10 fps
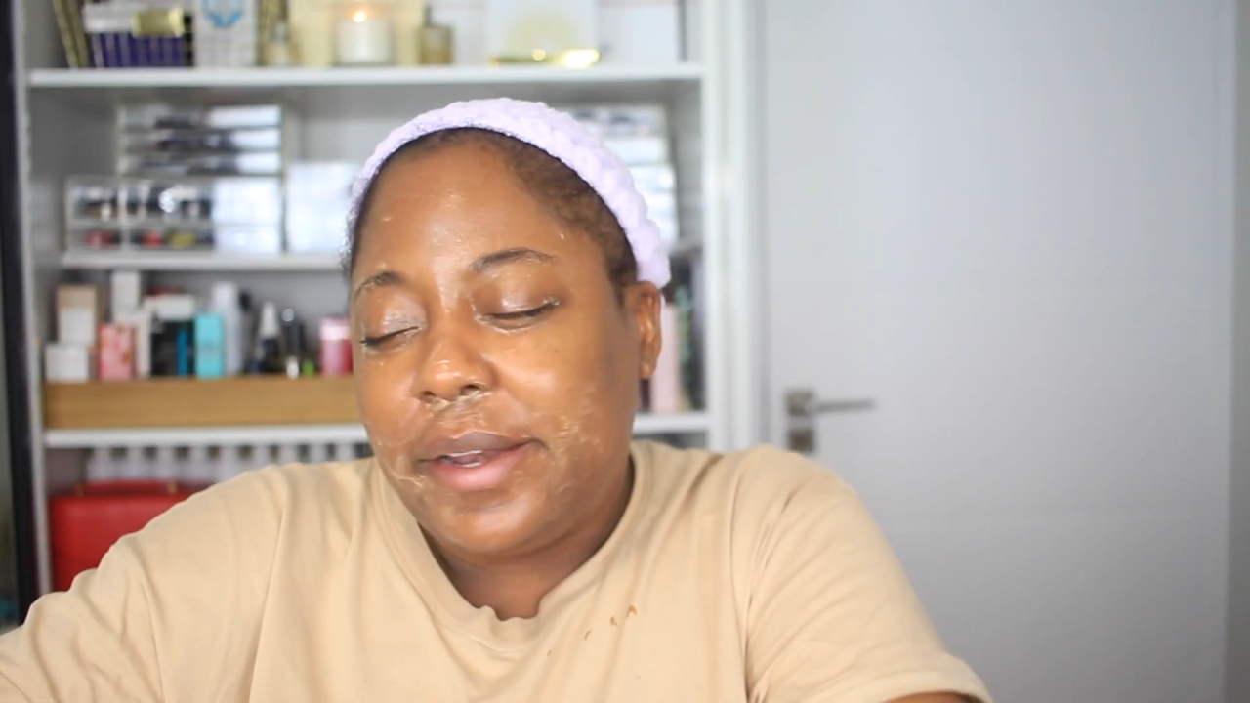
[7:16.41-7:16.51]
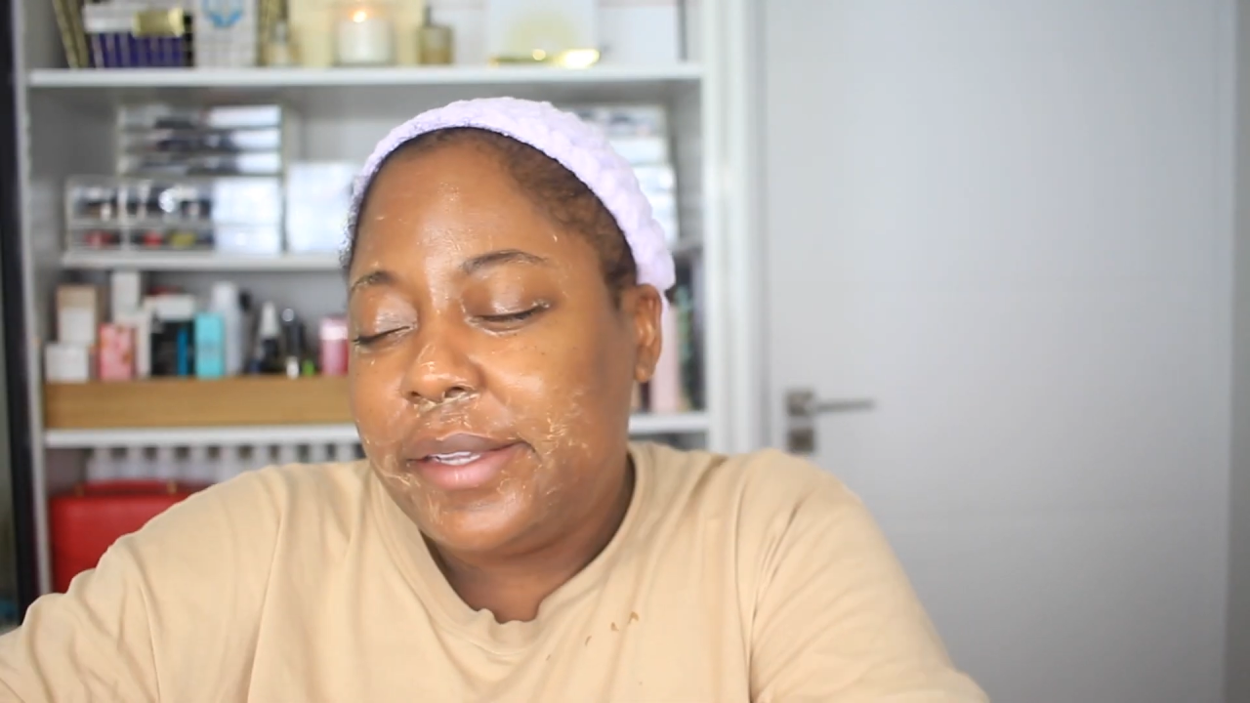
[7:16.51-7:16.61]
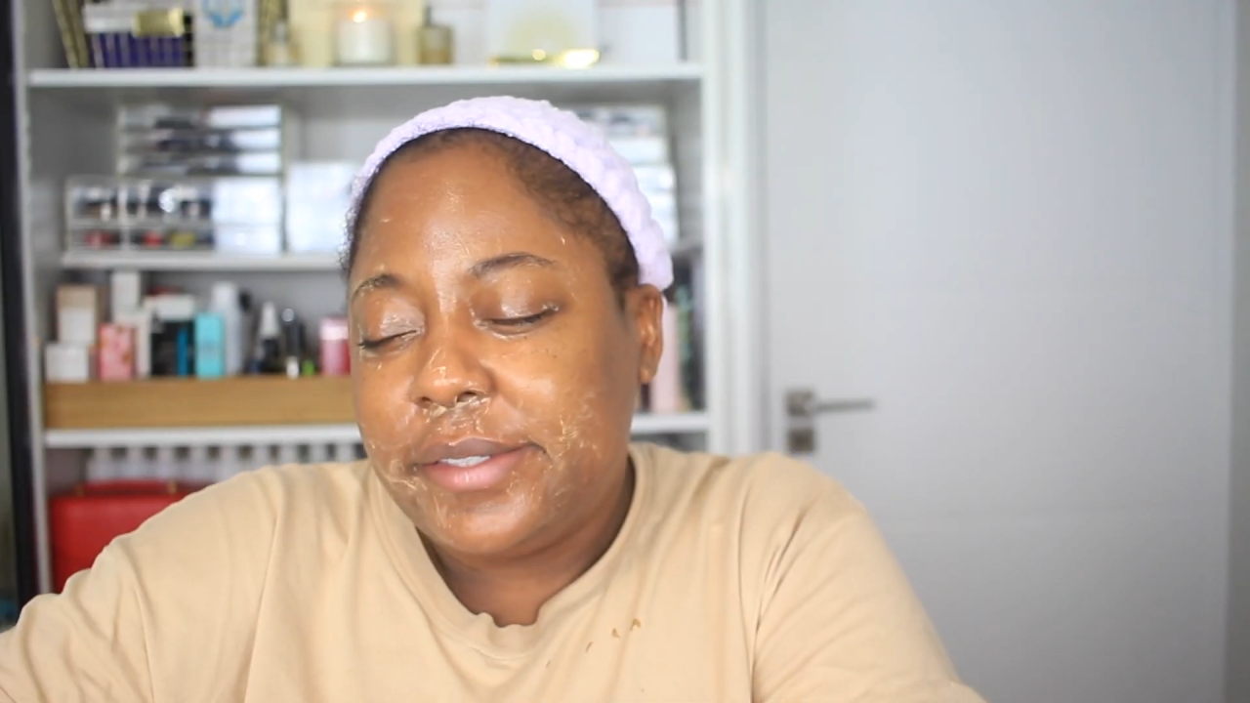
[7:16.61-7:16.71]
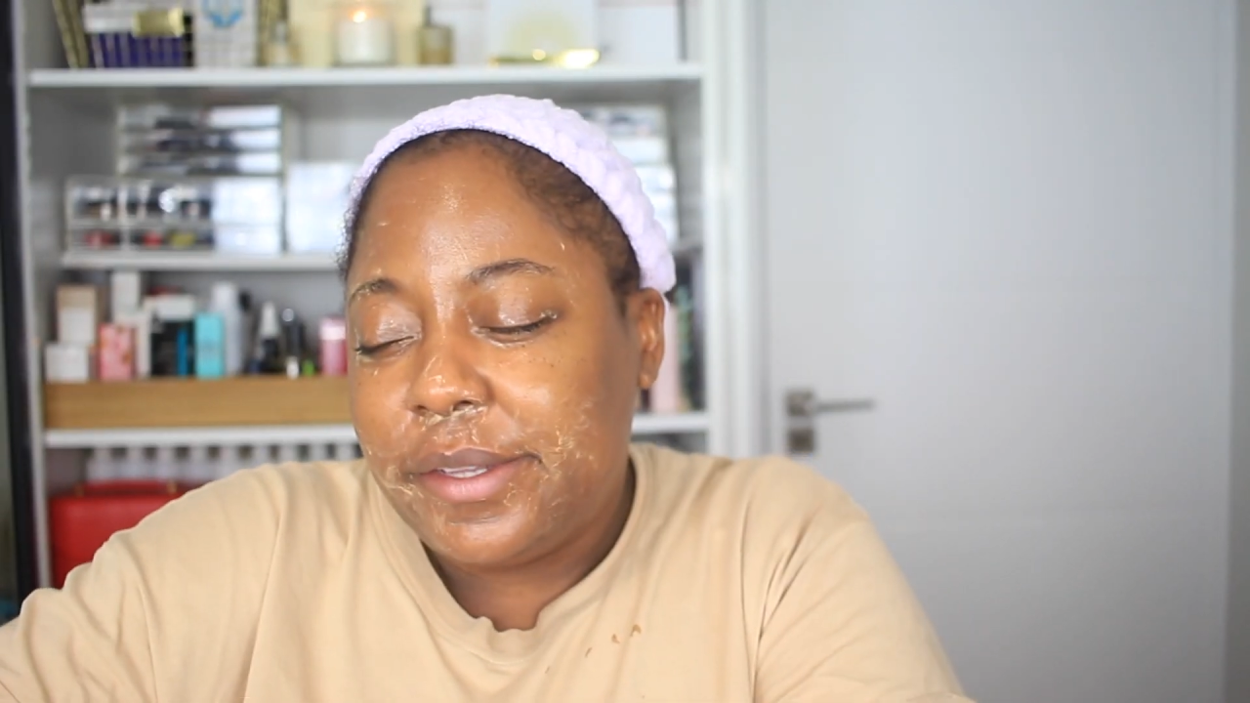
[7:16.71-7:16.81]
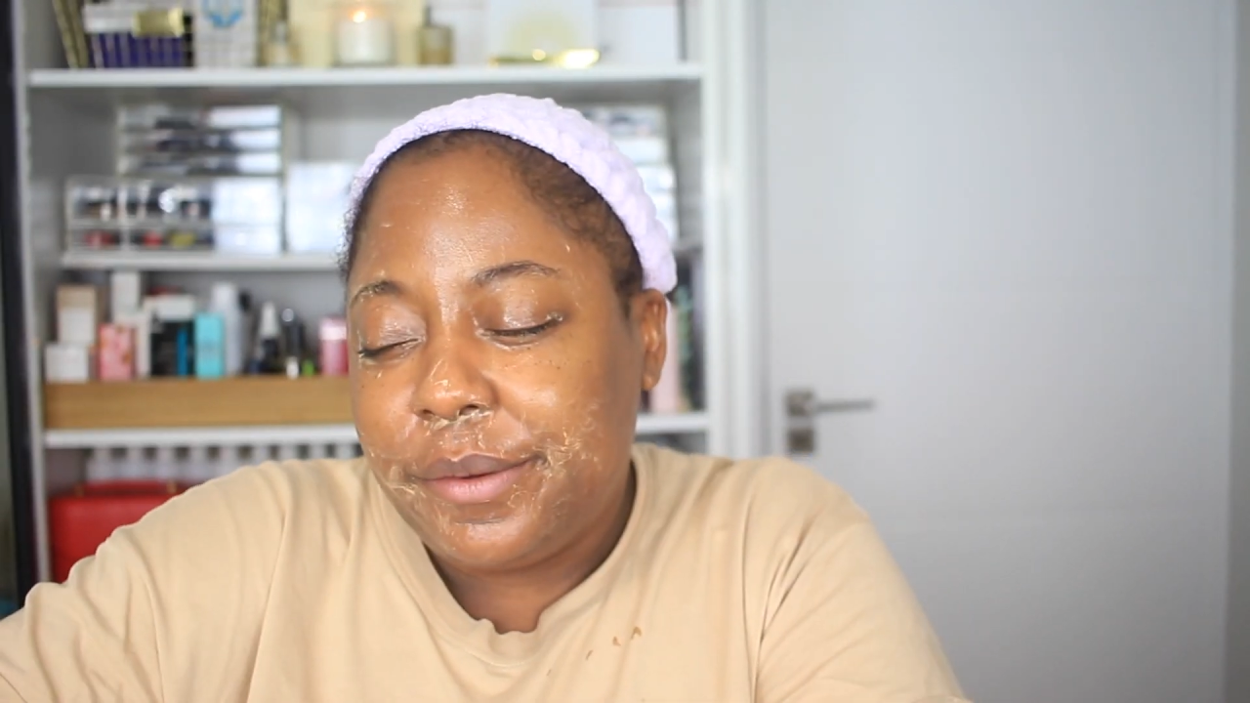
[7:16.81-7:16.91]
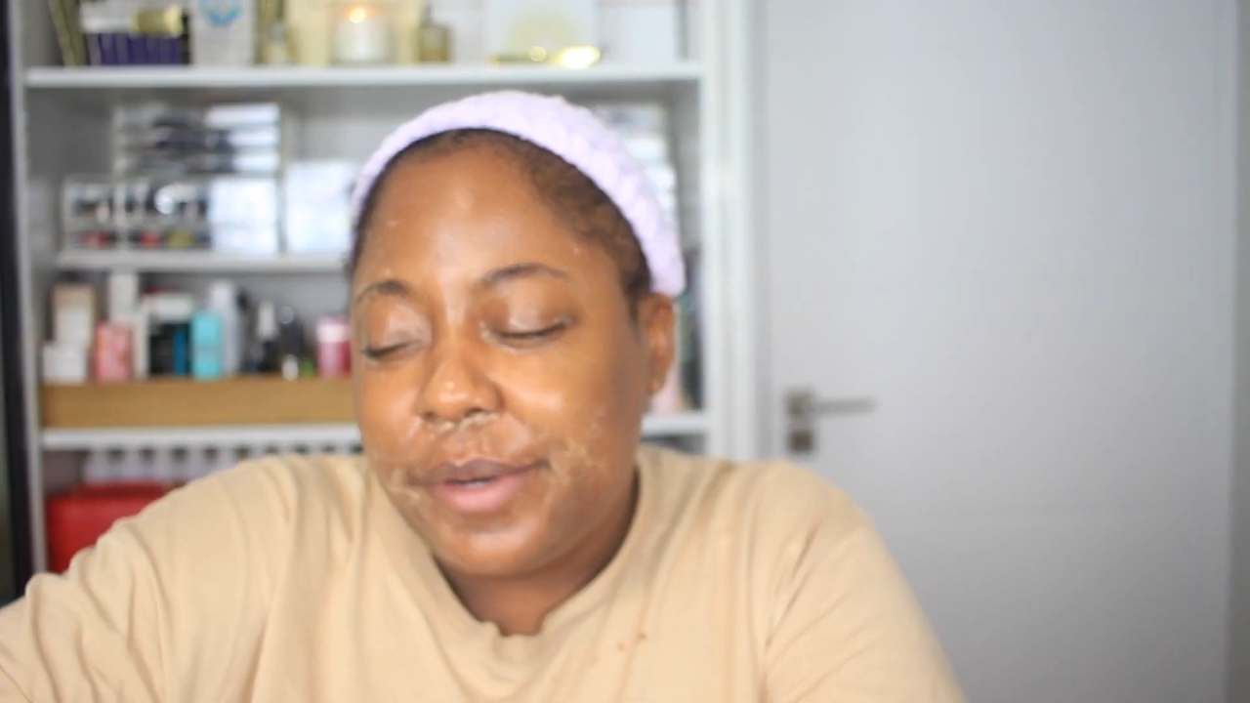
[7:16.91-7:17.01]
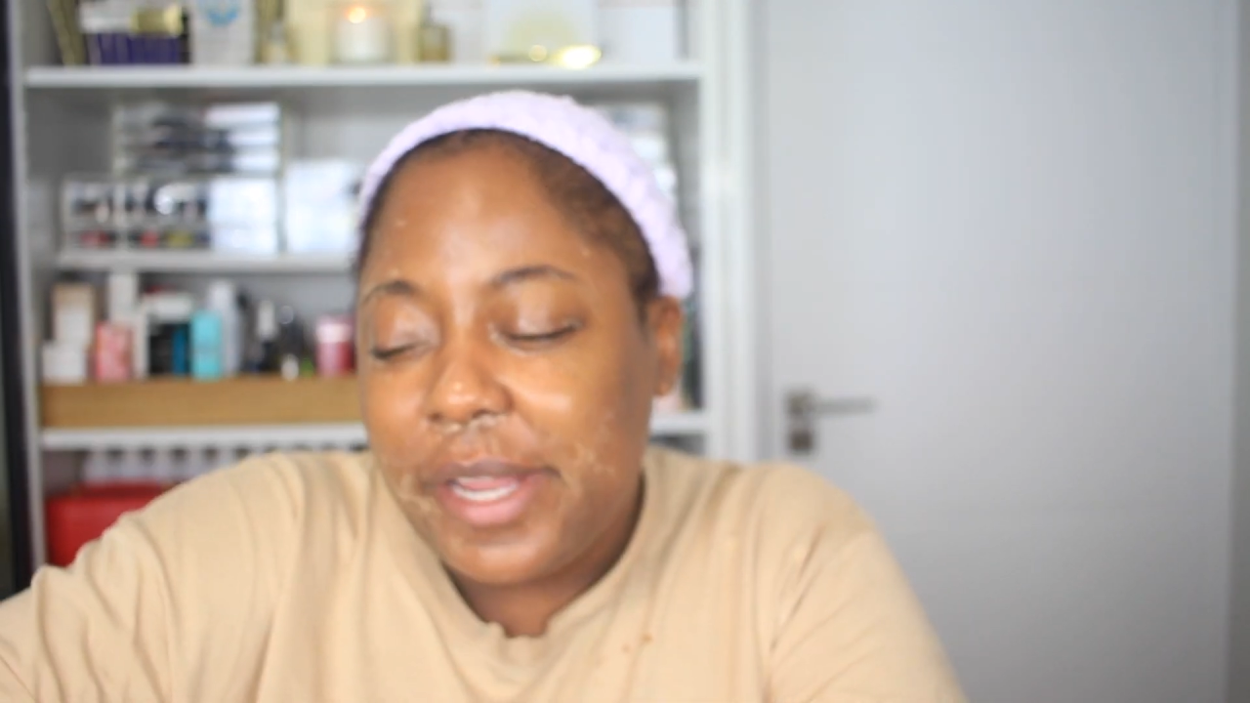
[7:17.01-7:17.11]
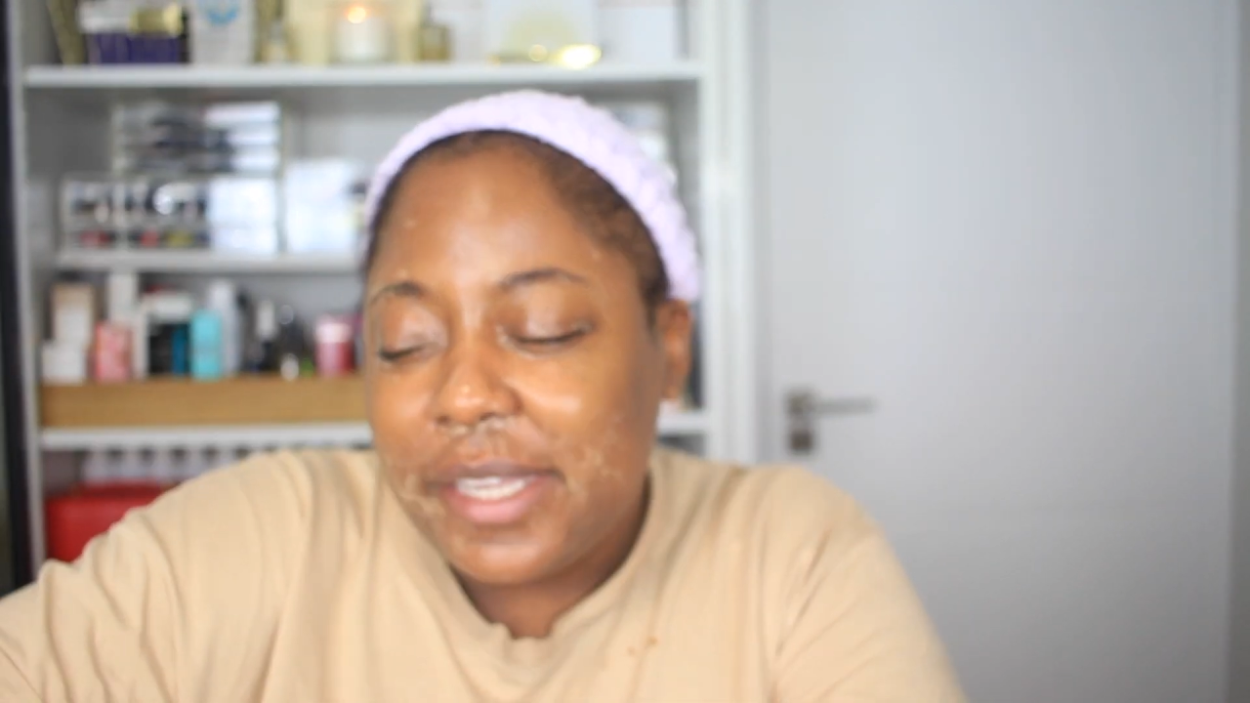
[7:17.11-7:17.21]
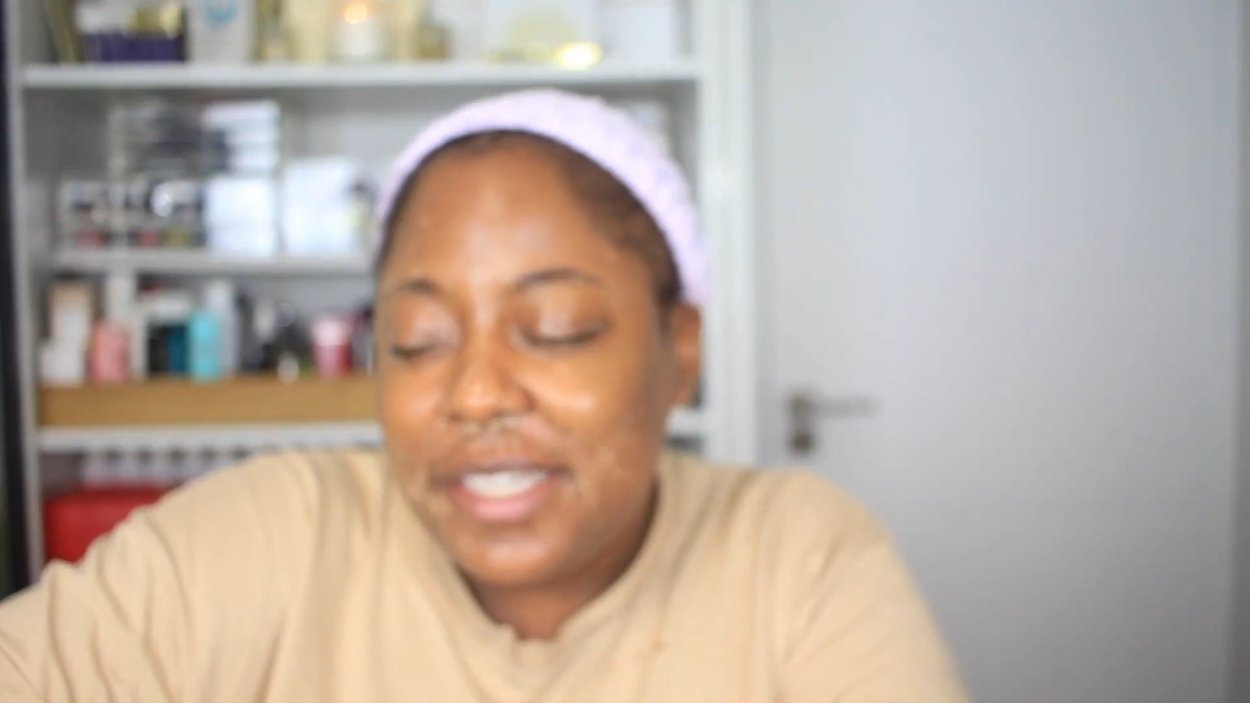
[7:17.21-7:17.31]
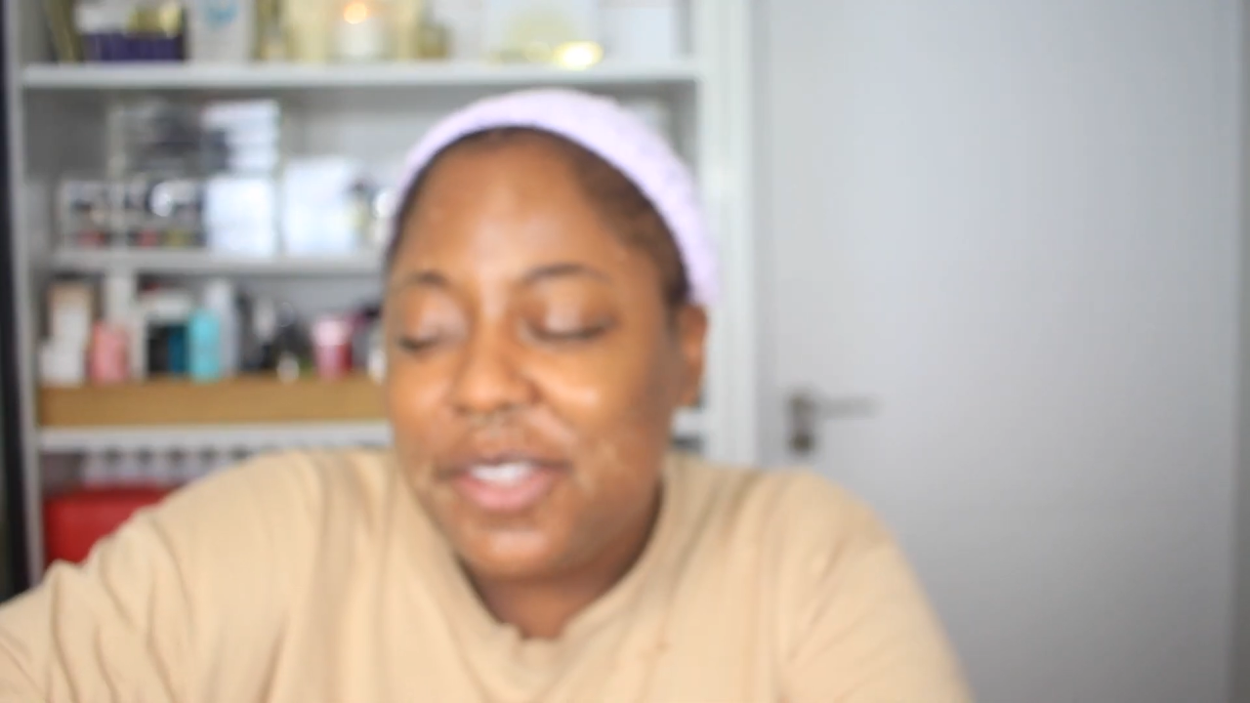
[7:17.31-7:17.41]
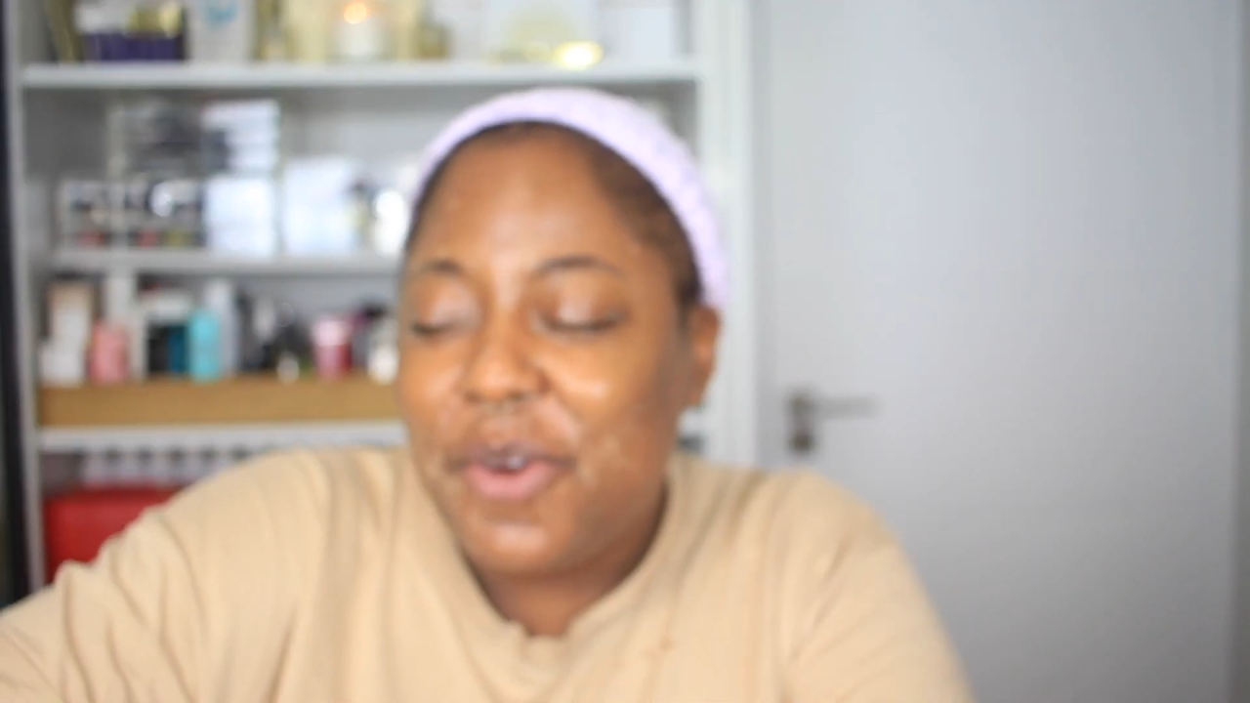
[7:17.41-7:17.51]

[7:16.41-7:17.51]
lazied